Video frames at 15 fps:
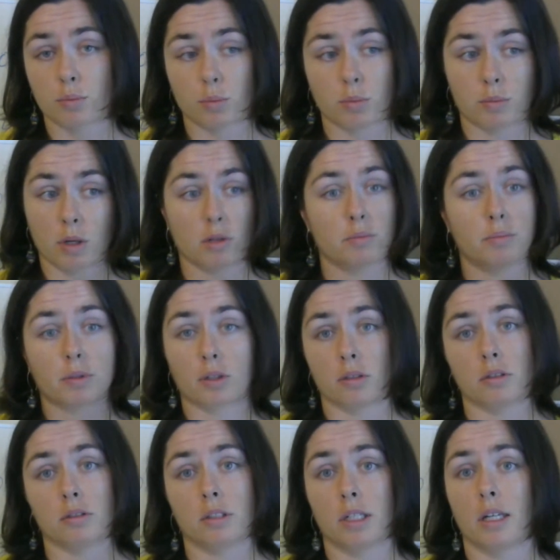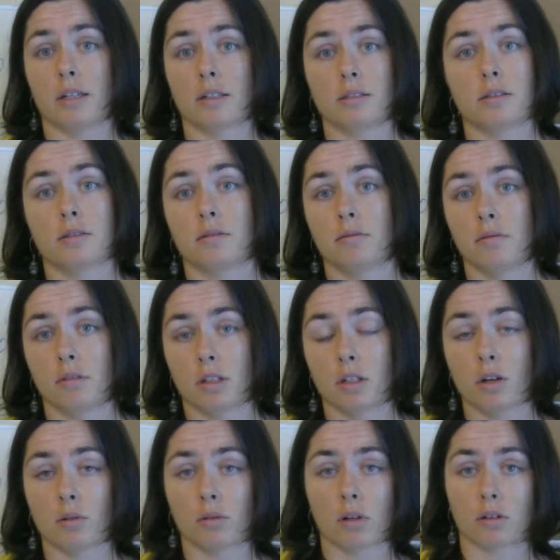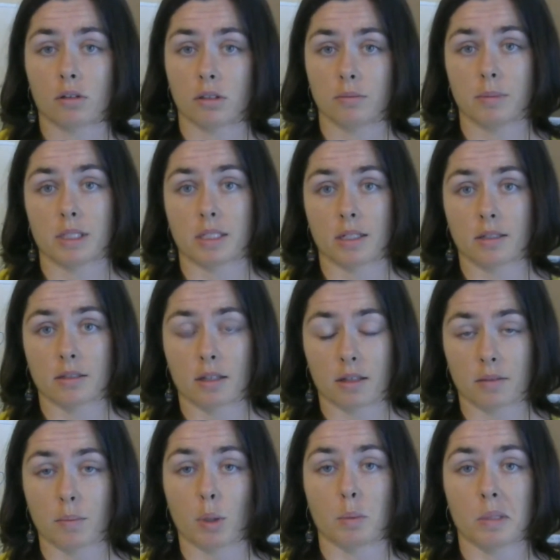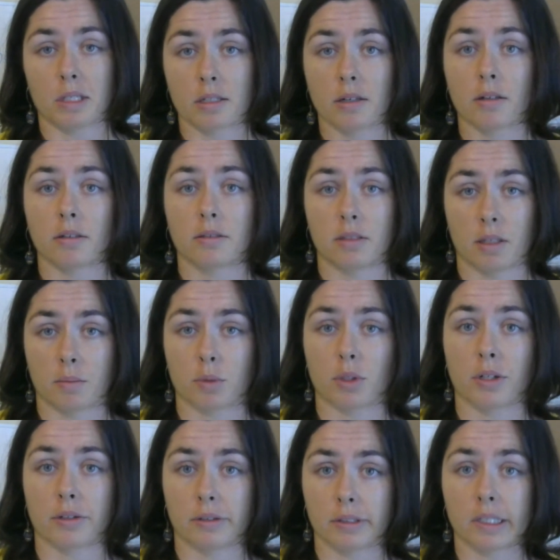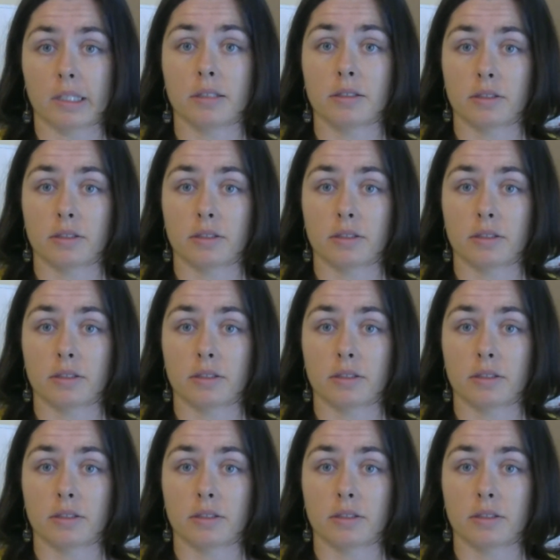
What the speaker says: MOBE currently is no longer in business at the moment, temporarily.